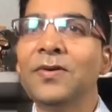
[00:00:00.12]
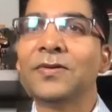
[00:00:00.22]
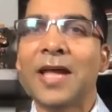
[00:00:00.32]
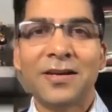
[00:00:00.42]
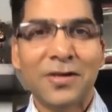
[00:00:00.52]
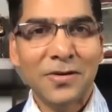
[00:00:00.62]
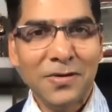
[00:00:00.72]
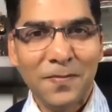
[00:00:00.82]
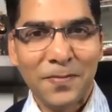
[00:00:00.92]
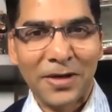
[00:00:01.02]
Thank
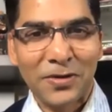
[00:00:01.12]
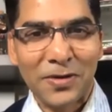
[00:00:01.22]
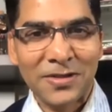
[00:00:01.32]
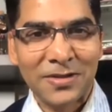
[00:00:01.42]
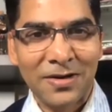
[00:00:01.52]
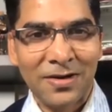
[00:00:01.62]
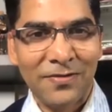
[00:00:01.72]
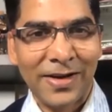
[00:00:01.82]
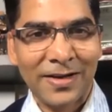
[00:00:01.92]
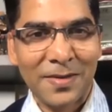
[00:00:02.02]
you, Paritosh.
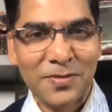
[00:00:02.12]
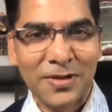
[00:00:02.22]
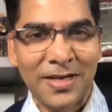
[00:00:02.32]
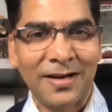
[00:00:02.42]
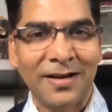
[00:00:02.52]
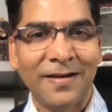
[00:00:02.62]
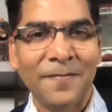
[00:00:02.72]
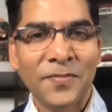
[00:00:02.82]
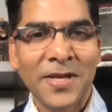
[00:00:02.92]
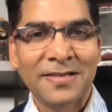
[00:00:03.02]
Welcome to the
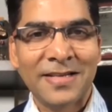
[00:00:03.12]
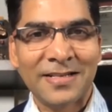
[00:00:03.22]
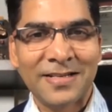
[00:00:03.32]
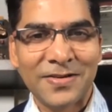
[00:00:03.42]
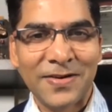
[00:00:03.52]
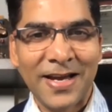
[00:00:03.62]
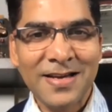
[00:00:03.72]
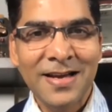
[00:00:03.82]
session today.